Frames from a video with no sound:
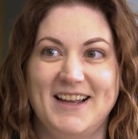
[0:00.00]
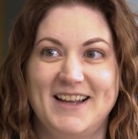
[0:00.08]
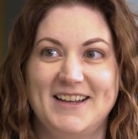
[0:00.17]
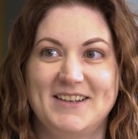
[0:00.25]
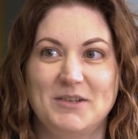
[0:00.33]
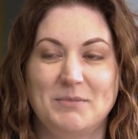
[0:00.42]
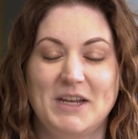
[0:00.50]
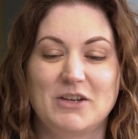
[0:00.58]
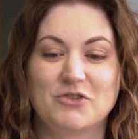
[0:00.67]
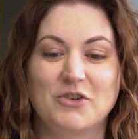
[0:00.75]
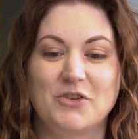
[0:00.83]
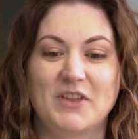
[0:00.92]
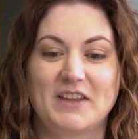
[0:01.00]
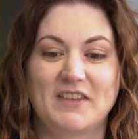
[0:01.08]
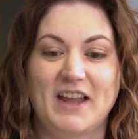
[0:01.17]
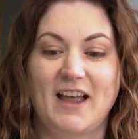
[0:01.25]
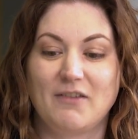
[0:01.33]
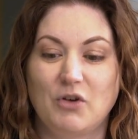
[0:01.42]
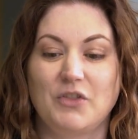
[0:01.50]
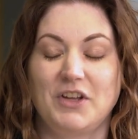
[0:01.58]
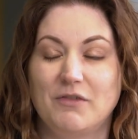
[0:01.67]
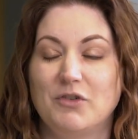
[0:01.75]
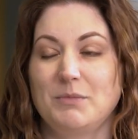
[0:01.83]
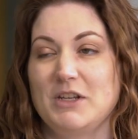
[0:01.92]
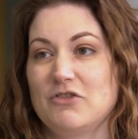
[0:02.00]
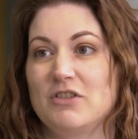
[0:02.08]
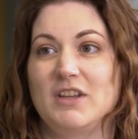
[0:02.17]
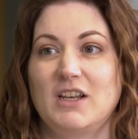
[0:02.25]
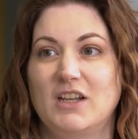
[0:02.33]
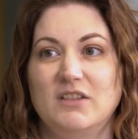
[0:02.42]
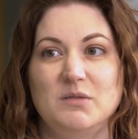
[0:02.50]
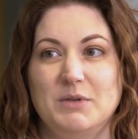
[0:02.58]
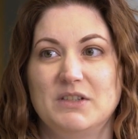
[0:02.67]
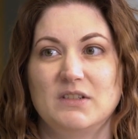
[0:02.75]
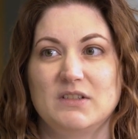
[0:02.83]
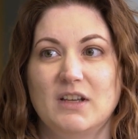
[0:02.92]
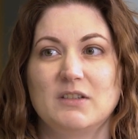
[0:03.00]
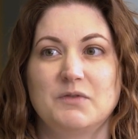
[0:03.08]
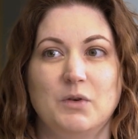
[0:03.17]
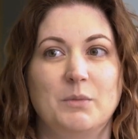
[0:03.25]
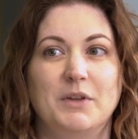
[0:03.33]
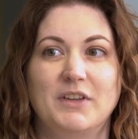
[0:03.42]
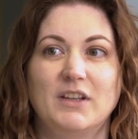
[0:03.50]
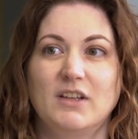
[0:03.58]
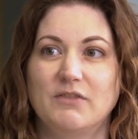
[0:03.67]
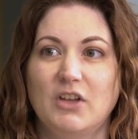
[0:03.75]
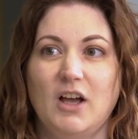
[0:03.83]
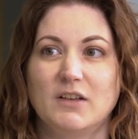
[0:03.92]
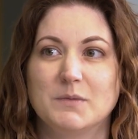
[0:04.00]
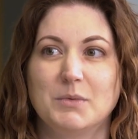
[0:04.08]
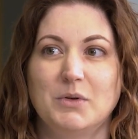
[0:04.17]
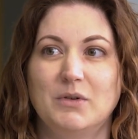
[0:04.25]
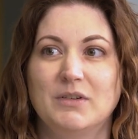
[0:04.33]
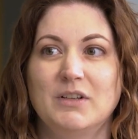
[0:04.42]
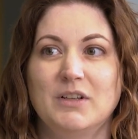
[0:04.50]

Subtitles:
and make sure that they have all the information they need to be successful when they leave the hospital.